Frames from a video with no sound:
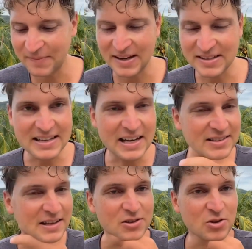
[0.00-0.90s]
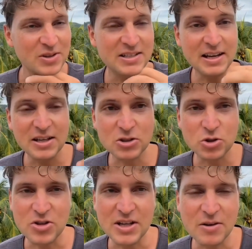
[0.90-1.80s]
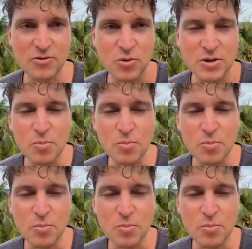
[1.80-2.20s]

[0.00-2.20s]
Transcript: He's saying that the USA is losing influence